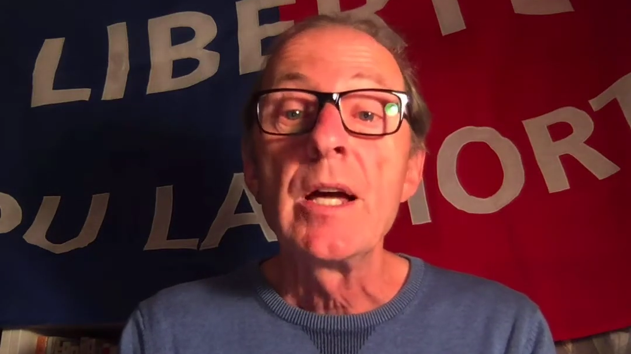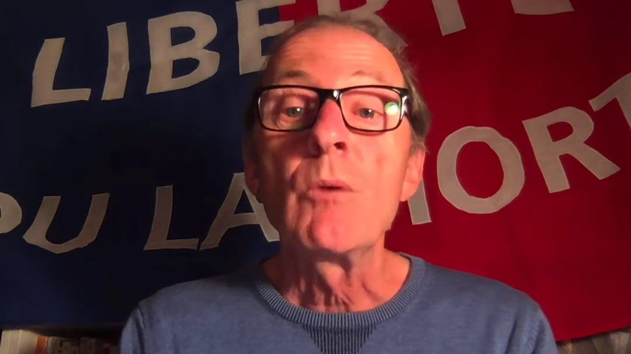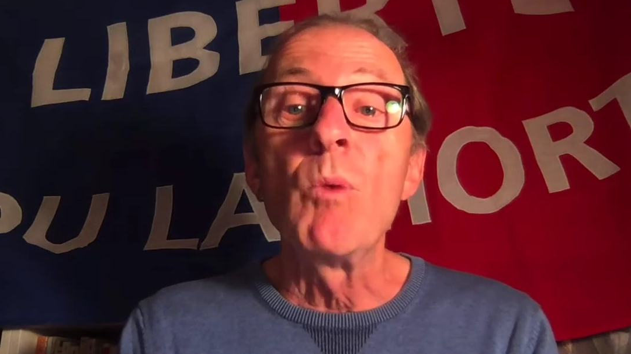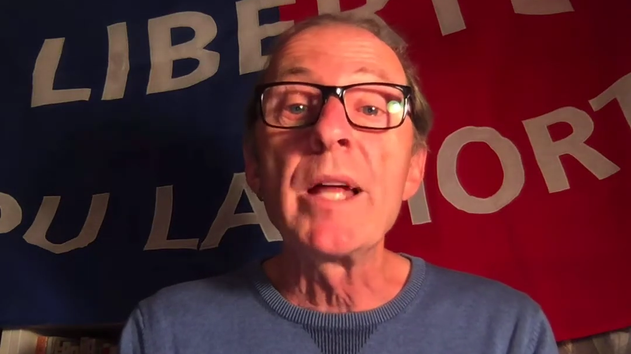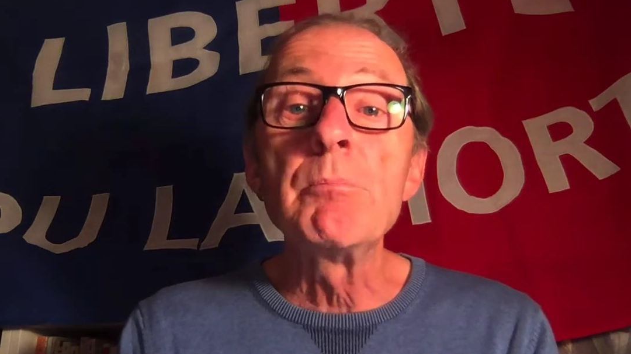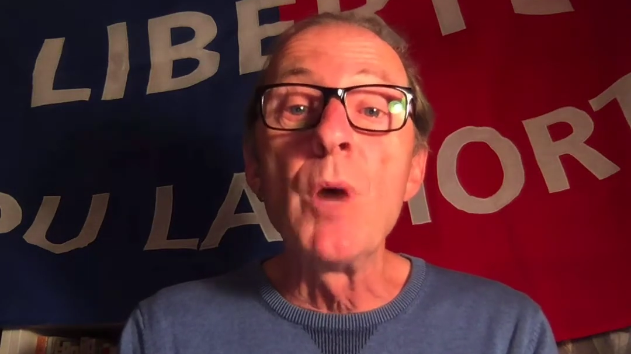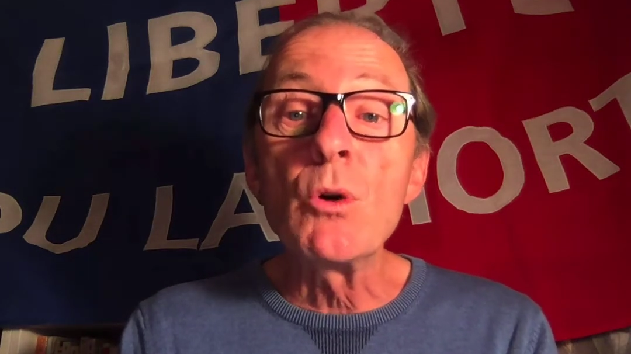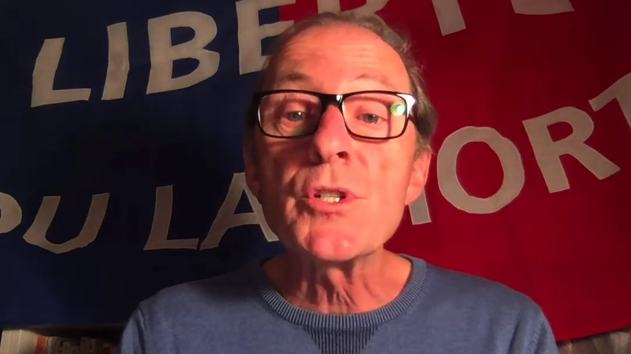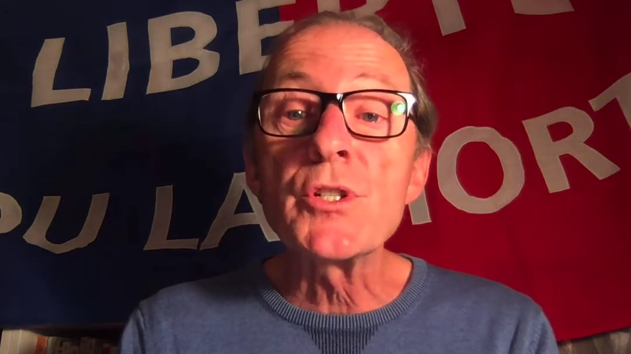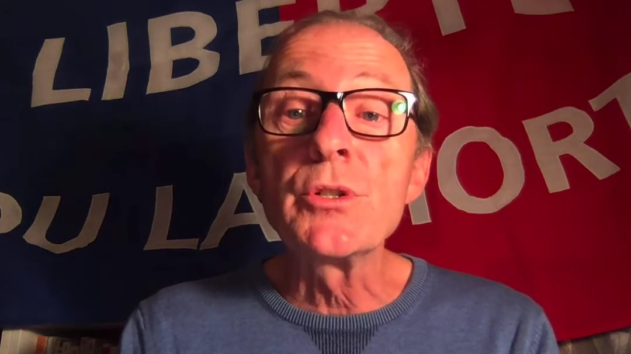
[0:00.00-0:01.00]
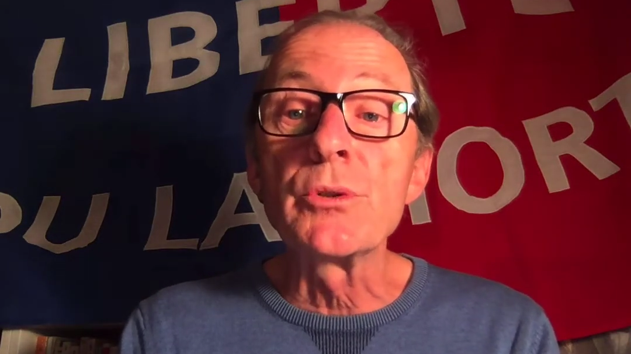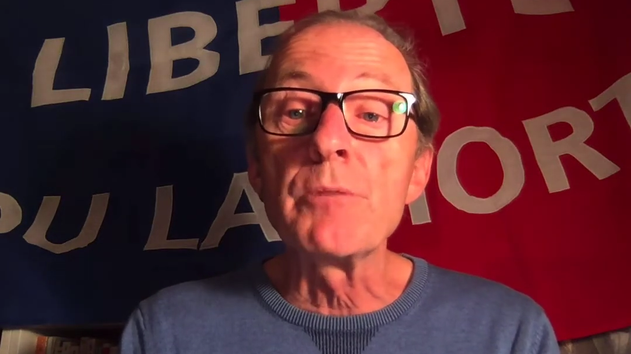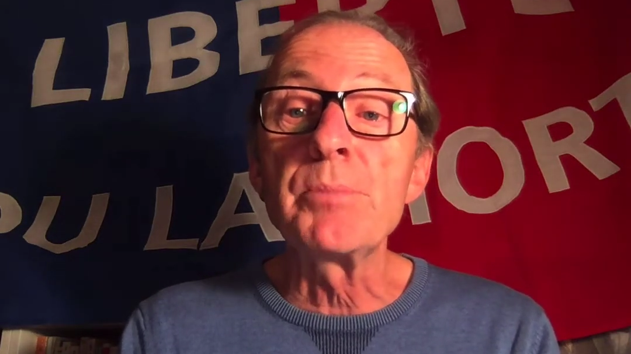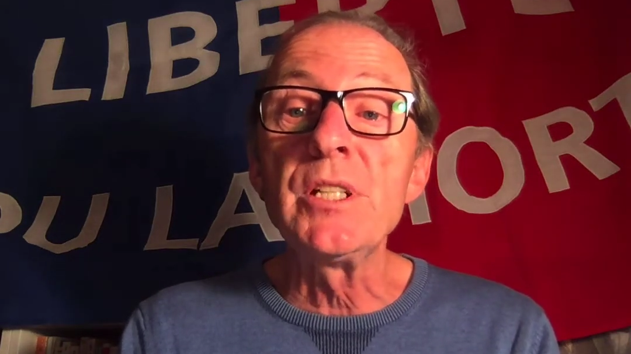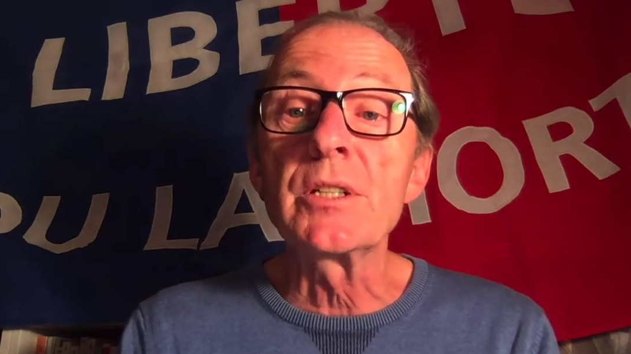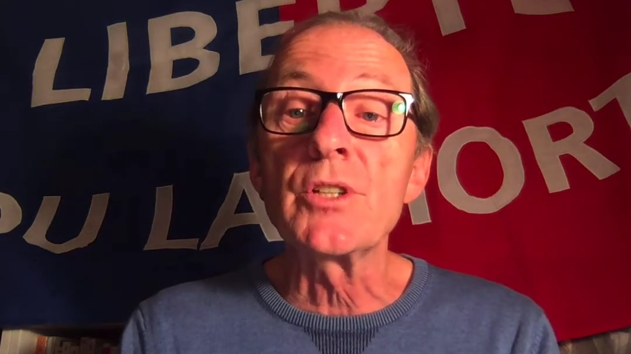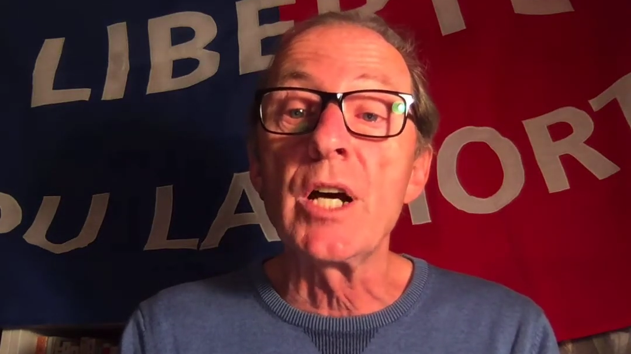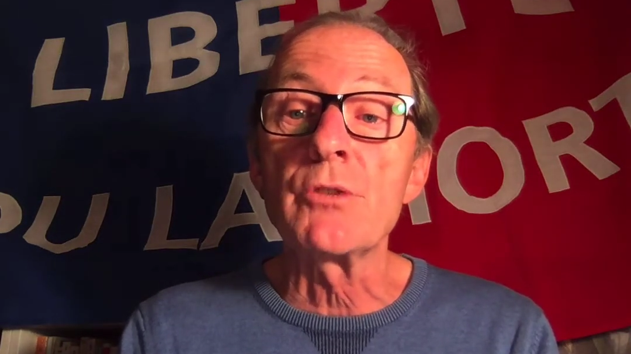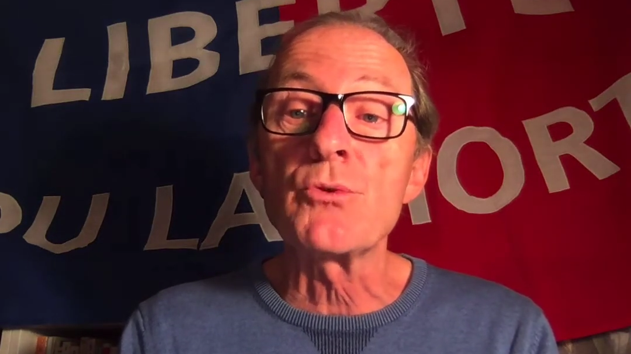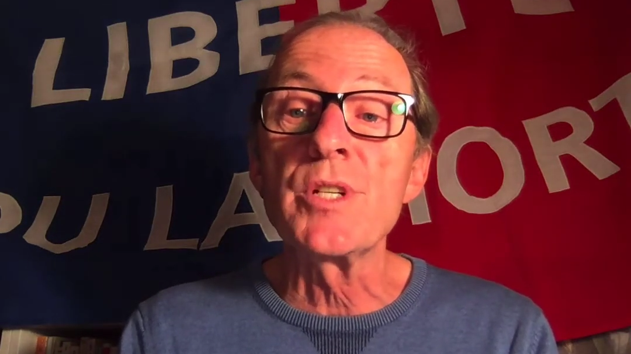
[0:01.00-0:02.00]
when most European
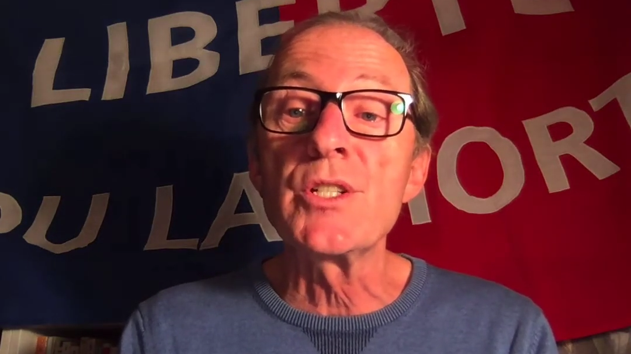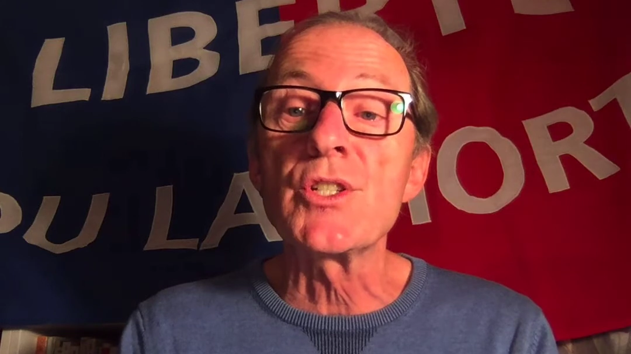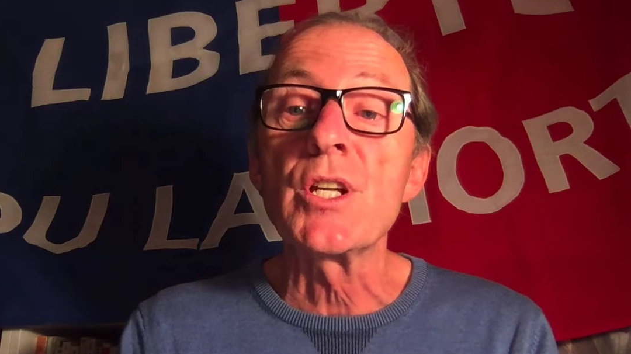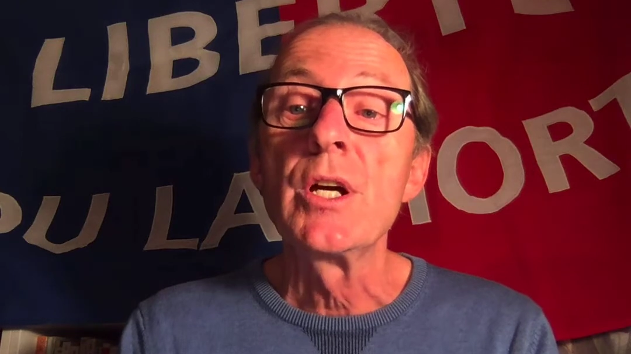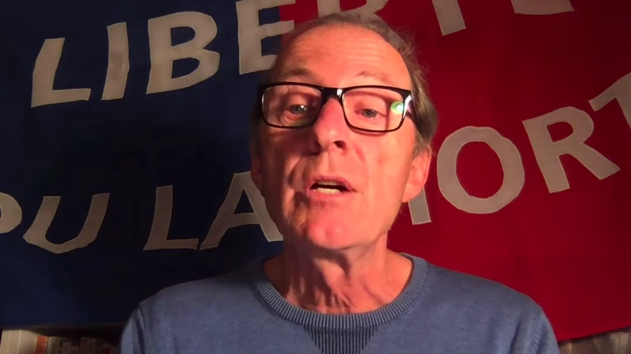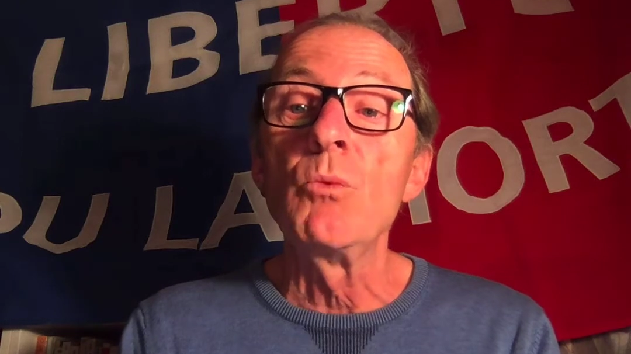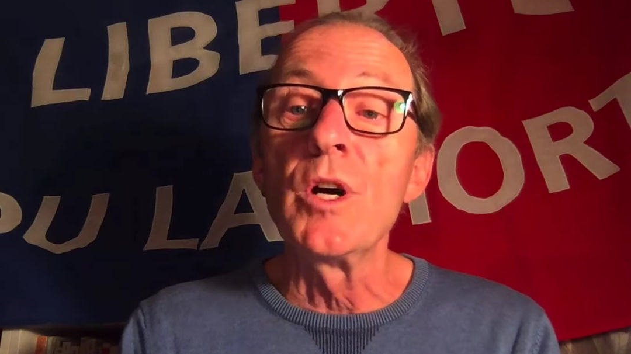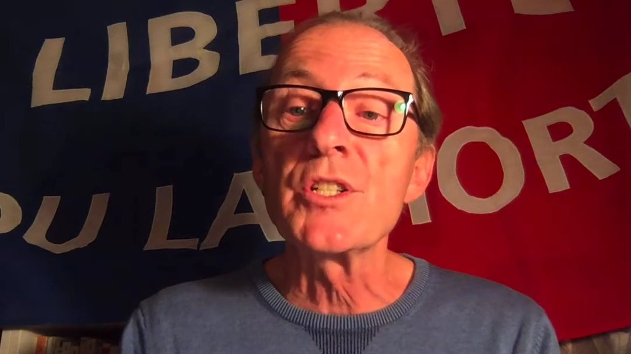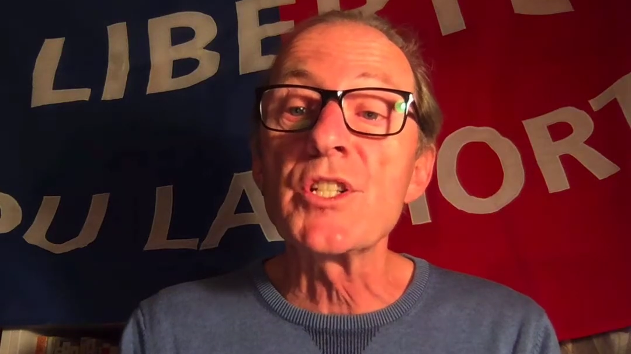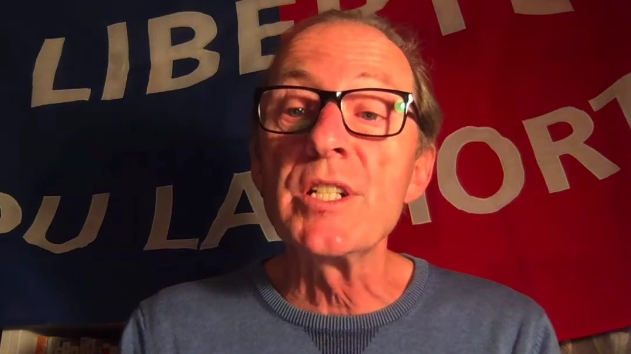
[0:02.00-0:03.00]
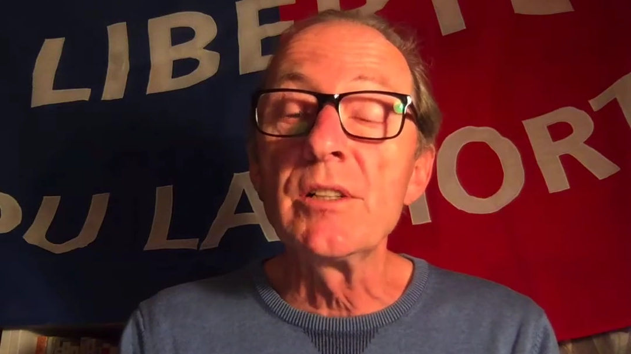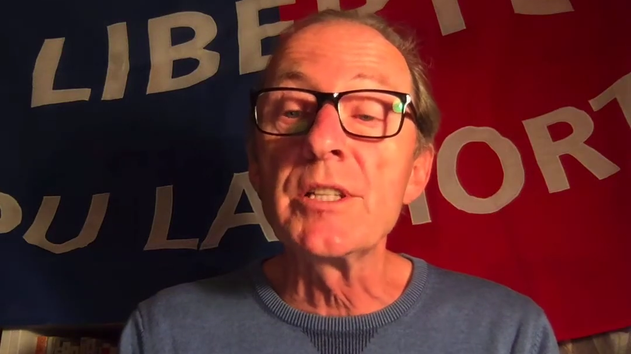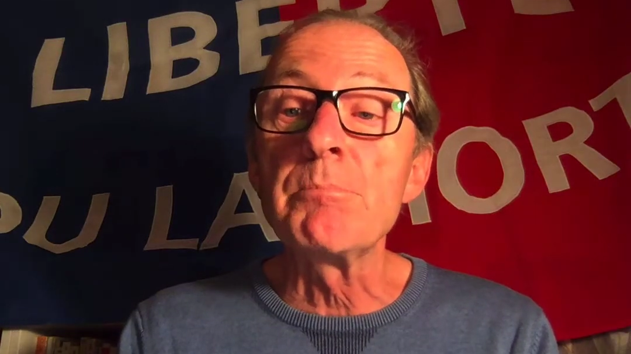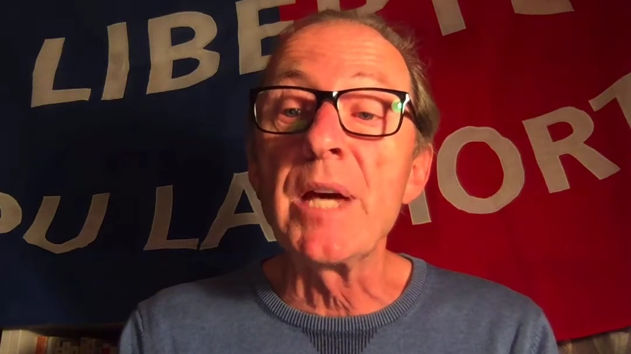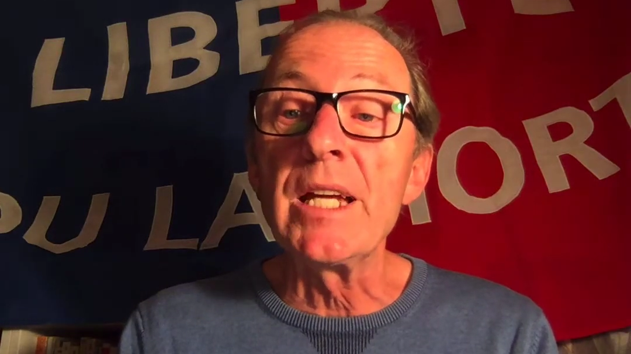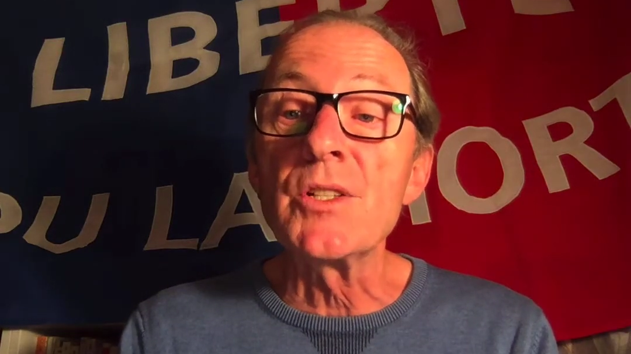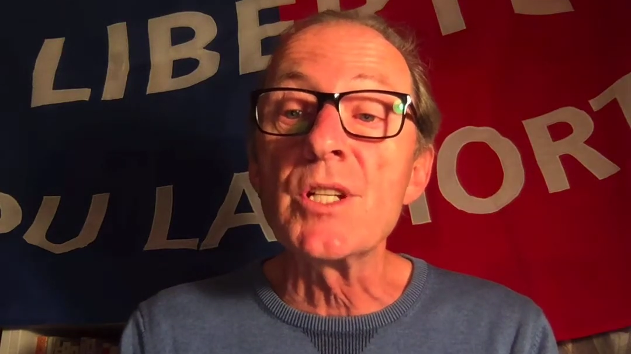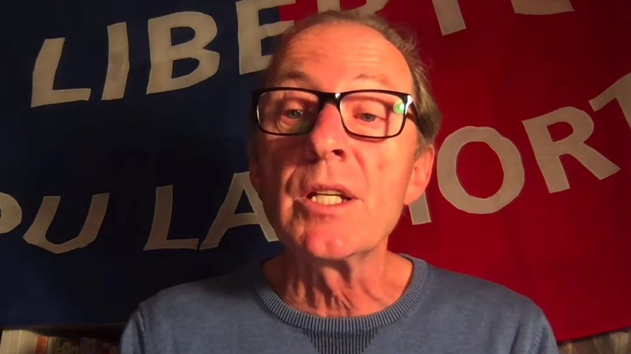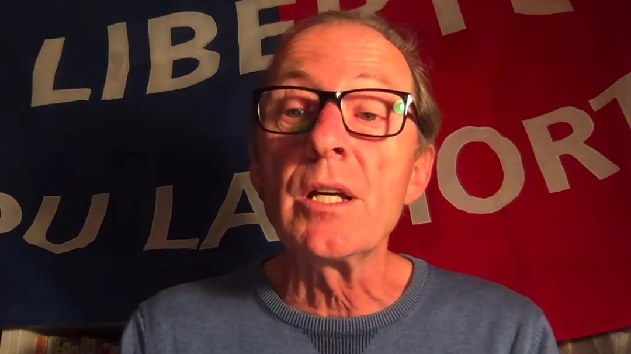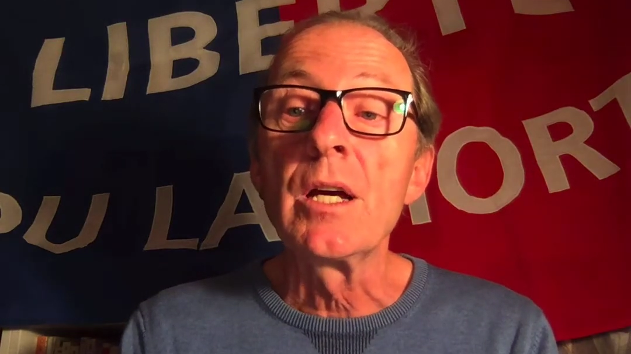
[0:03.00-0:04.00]
countries were still
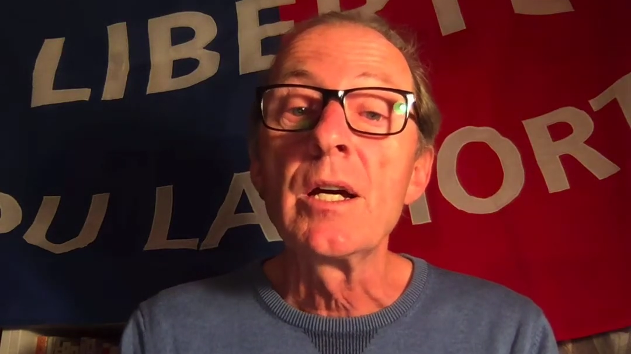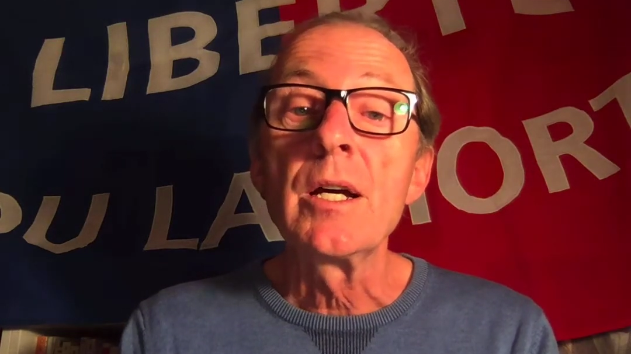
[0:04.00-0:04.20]
debating